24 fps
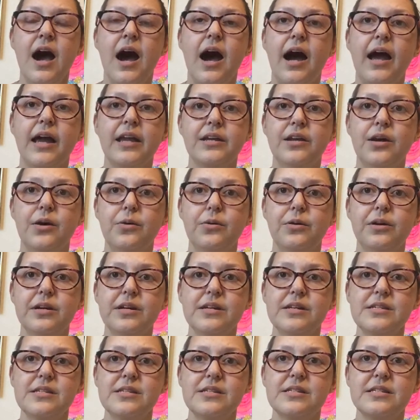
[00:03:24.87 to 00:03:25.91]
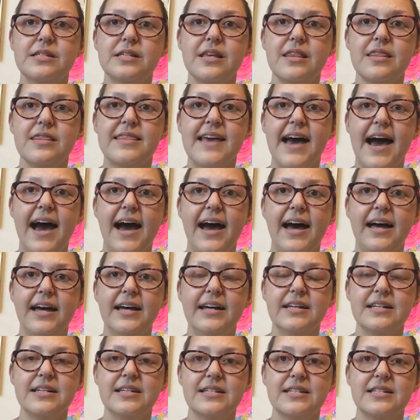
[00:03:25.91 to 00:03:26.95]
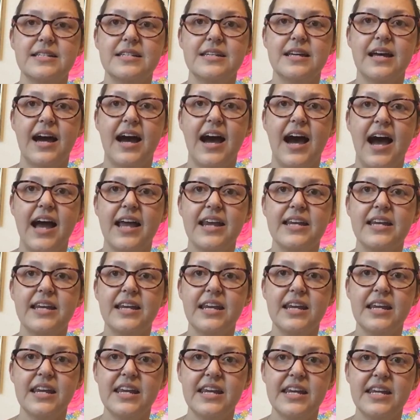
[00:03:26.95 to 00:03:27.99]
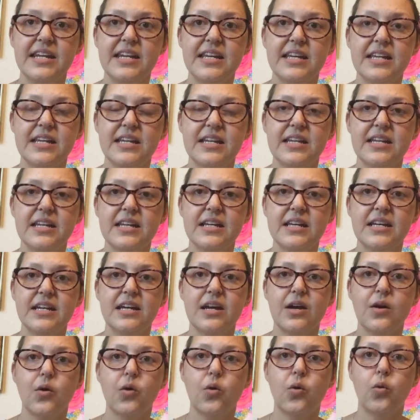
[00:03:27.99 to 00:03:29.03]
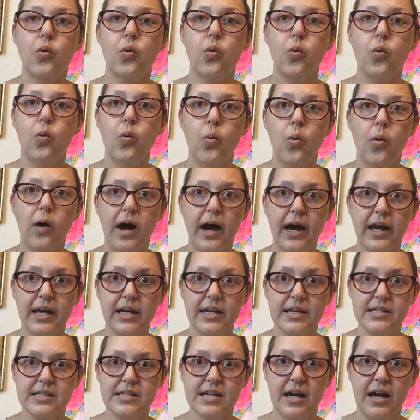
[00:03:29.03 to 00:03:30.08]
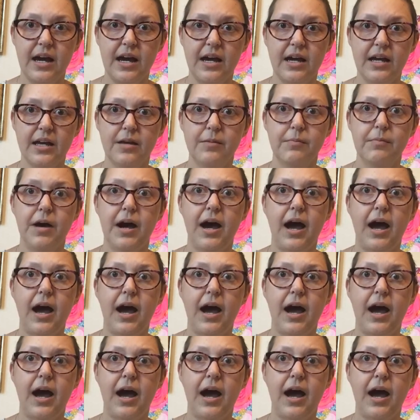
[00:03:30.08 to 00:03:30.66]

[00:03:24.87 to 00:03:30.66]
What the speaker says: I noticed that I needed quiet time.